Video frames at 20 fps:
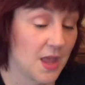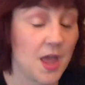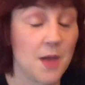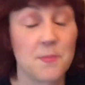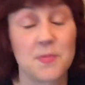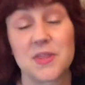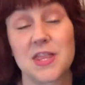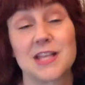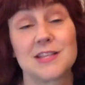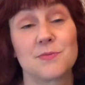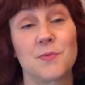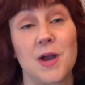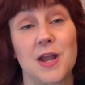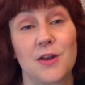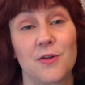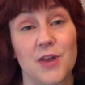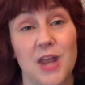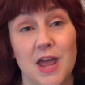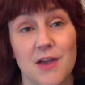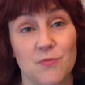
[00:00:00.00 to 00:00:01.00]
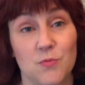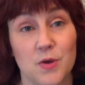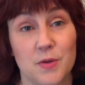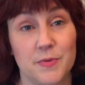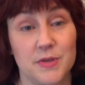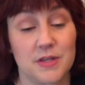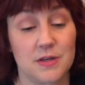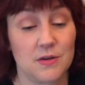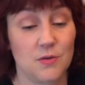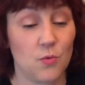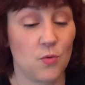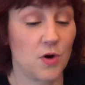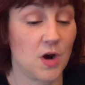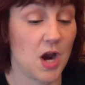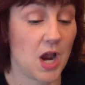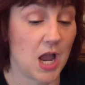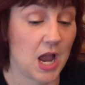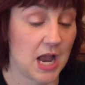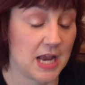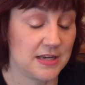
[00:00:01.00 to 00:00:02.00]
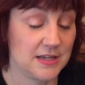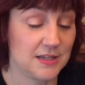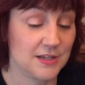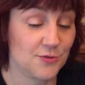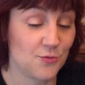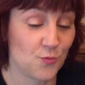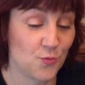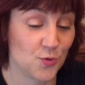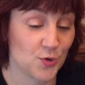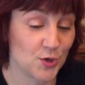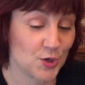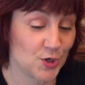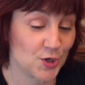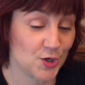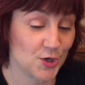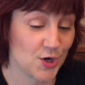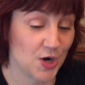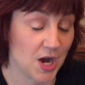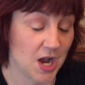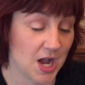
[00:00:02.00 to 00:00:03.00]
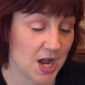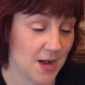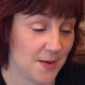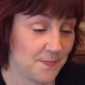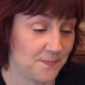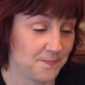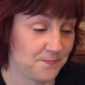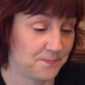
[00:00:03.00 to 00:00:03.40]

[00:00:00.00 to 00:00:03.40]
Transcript: But that's why I don't have ribbon, or I did order, I